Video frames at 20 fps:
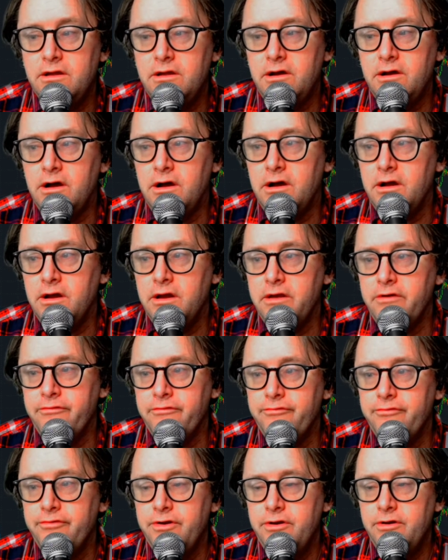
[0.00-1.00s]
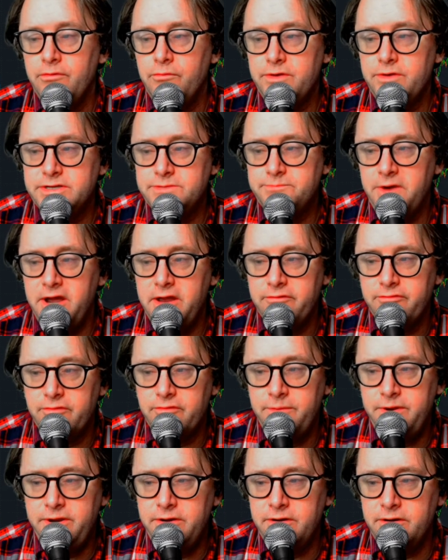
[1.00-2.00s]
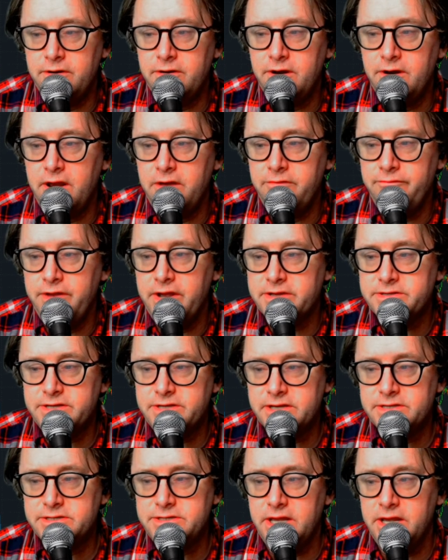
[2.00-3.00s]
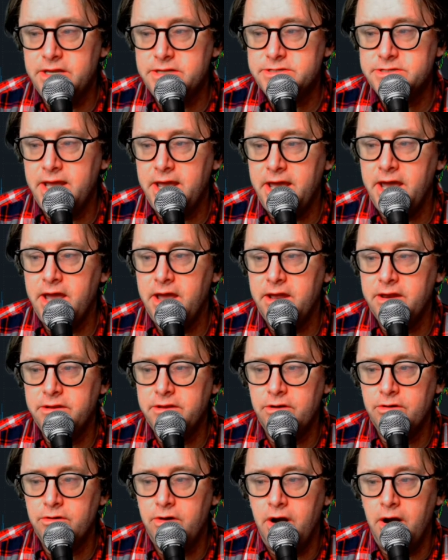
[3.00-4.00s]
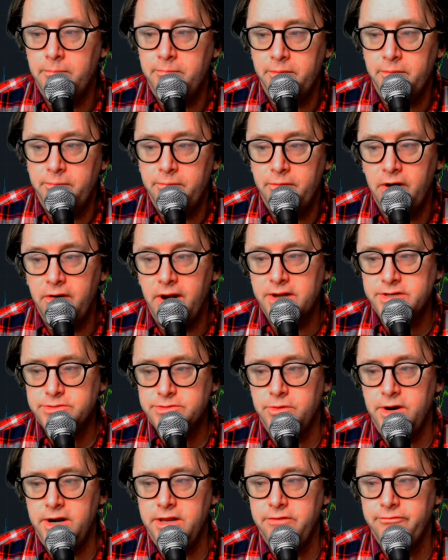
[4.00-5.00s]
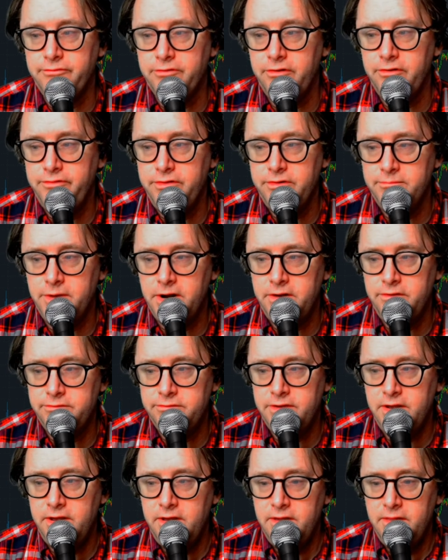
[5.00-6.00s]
if we spike from here and VXX stays at up around 20 for a few months,